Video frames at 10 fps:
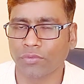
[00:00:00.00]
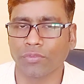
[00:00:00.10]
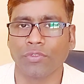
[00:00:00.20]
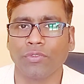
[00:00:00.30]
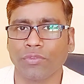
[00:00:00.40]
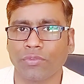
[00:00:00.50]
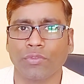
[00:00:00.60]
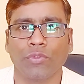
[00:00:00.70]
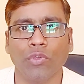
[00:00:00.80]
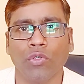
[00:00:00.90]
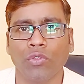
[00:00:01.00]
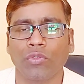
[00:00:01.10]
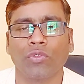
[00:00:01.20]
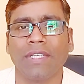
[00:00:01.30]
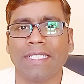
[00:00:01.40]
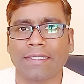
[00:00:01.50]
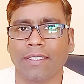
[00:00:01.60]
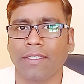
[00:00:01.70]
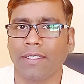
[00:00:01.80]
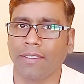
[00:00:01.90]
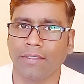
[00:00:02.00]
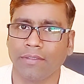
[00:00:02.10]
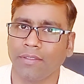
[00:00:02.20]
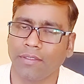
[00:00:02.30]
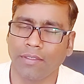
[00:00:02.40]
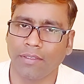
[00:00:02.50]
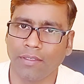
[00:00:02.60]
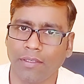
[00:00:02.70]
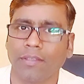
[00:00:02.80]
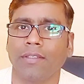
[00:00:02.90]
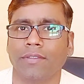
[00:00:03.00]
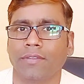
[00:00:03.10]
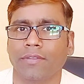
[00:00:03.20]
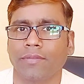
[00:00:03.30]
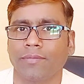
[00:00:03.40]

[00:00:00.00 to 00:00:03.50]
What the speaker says: so you should go to listen in English.